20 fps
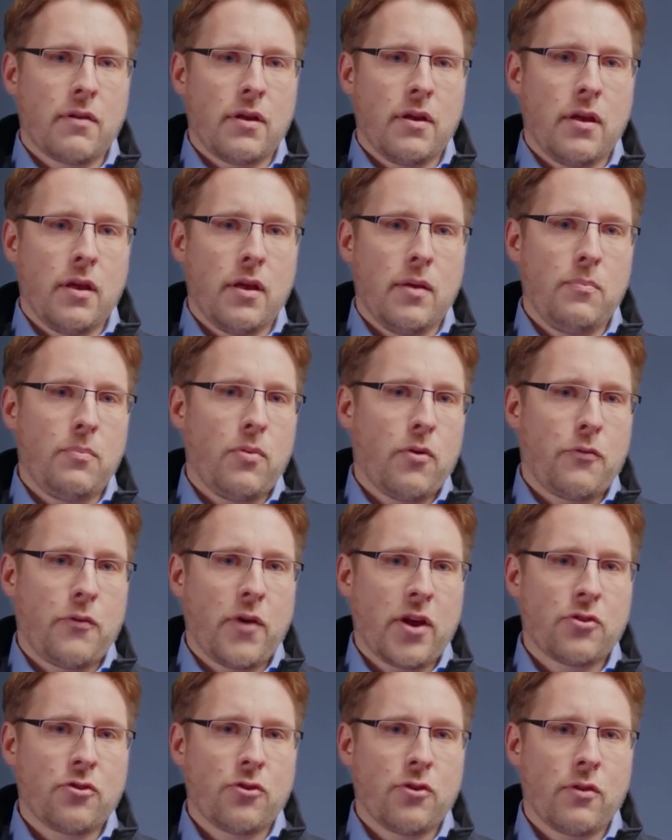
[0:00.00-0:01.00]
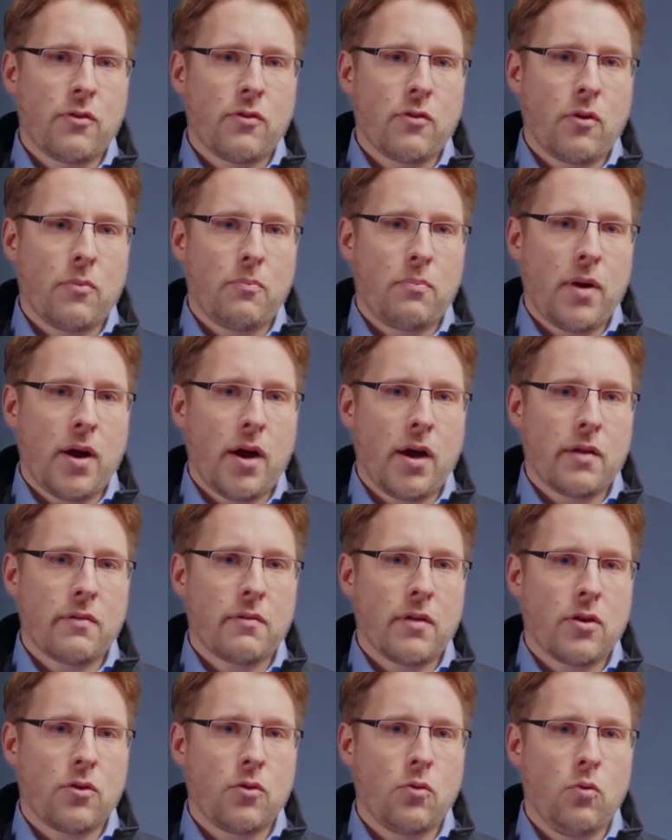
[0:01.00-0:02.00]
and imperfections on parts
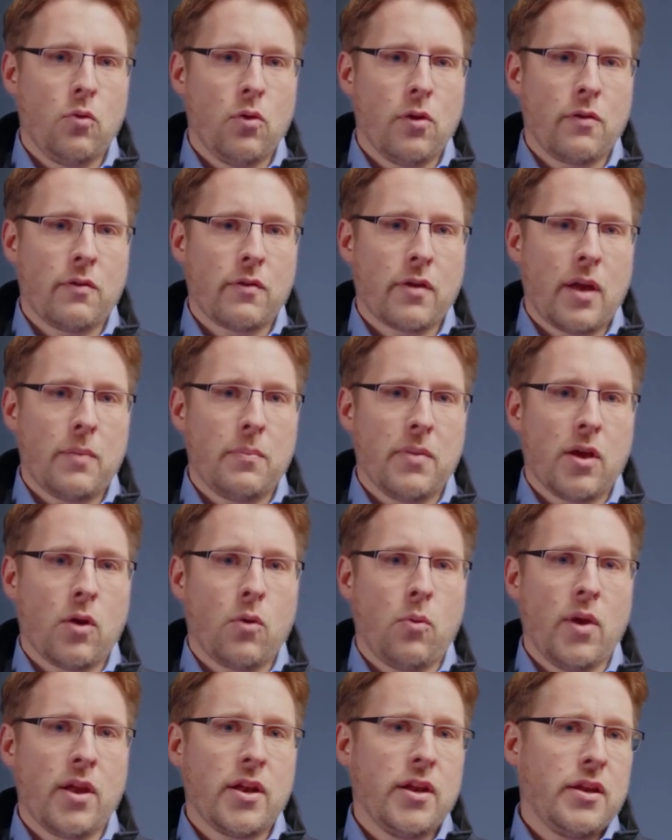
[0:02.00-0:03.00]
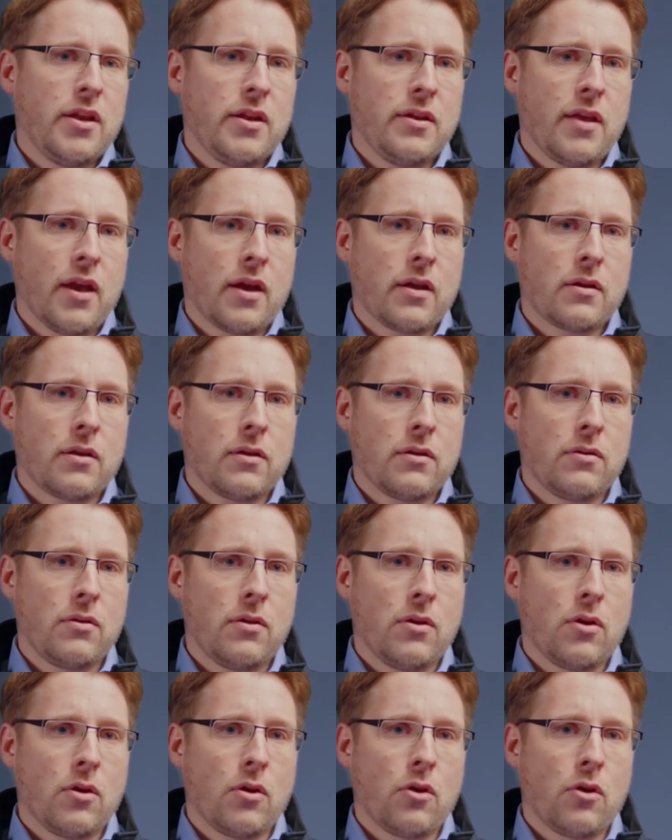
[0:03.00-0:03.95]
and tools can be quickly detected,